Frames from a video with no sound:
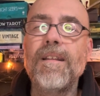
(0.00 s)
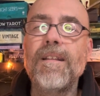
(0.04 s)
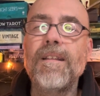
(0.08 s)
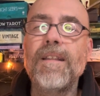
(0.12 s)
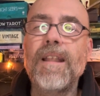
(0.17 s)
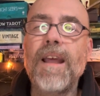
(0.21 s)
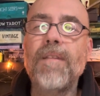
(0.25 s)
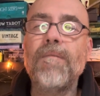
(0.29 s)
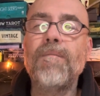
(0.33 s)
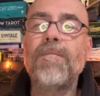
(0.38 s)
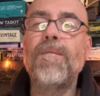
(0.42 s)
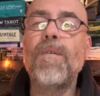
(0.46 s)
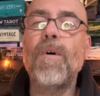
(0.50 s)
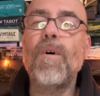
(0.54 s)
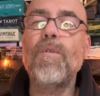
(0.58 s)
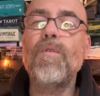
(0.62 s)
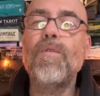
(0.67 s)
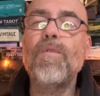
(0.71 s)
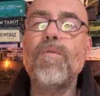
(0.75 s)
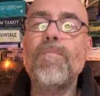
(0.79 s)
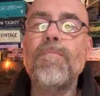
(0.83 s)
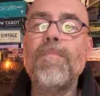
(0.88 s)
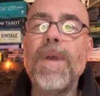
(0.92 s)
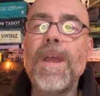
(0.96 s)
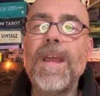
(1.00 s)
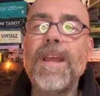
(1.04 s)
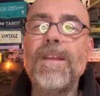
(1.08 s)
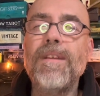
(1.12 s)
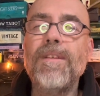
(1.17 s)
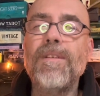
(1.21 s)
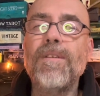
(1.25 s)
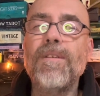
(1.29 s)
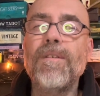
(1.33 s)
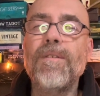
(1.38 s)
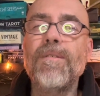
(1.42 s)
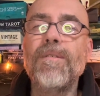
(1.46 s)
That
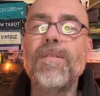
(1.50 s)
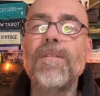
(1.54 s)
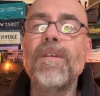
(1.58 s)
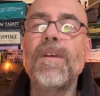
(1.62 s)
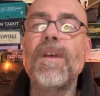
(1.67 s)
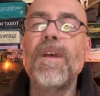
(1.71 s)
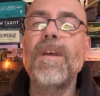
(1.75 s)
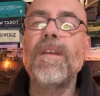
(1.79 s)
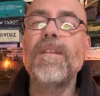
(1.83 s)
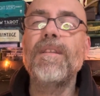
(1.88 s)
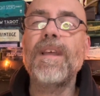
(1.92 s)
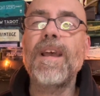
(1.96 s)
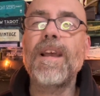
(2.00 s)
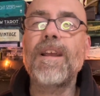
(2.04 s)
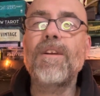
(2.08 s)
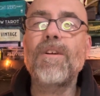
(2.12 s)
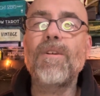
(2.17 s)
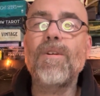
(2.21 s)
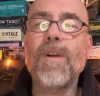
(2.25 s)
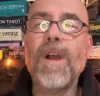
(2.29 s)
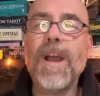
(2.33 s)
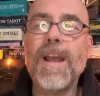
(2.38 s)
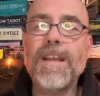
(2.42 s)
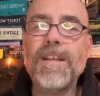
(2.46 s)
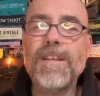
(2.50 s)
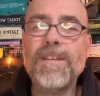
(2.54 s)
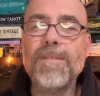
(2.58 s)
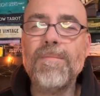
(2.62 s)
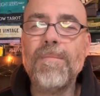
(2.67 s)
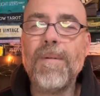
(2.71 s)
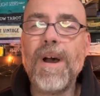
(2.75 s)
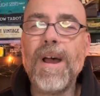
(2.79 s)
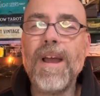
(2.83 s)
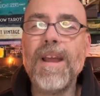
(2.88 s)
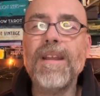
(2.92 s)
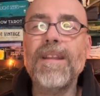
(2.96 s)
Vohumenu, that Christ
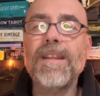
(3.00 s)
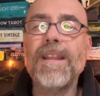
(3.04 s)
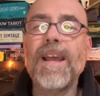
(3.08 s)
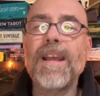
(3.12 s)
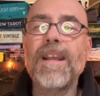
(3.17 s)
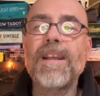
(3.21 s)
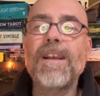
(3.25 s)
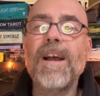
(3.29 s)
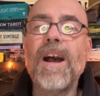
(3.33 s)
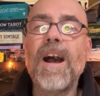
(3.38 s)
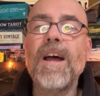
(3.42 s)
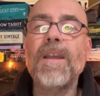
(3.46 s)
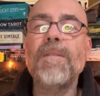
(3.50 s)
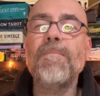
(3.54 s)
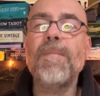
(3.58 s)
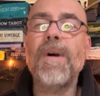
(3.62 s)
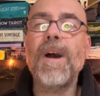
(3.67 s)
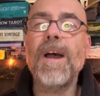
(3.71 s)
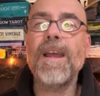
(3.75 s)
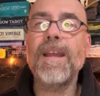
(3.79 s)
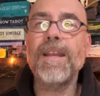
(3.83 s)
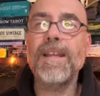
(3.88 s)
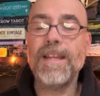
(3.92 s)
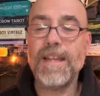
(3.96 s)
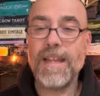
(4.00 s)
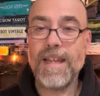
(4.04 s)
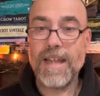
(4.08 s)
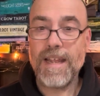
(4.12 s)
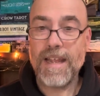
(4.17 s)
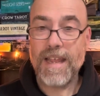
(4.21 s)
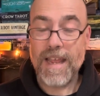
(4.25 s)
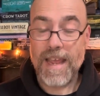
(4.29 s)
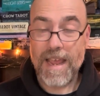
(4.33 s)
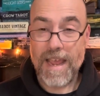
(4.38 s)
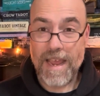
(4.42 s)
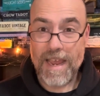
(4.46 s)
mind, that God mind,
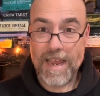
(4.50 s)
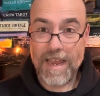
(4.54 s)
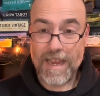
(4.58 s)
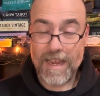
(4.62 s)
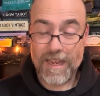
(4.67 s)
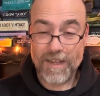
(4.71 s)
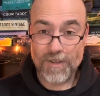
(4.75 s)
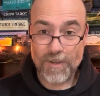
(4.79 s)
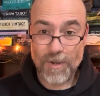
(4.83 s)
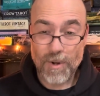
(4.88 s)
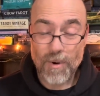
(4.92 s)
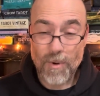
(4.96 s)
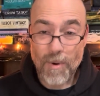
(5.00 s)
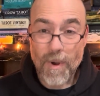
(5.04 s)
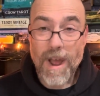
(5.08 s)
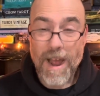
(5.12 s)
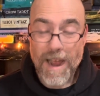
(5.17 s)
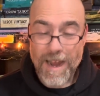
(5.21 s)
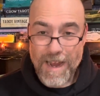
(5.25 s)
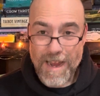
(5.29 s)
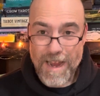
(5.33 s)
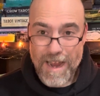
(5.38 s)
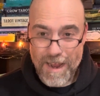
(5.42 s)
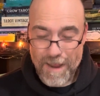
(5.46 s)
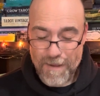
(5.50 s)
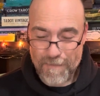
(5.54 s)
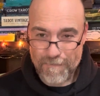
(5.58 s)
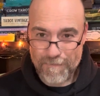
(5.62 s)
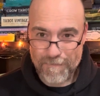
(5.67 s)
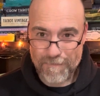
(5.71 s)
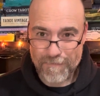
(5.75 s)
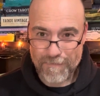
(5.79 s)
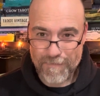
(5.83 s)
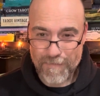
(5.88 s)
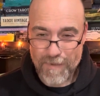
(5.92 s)
it's who I am.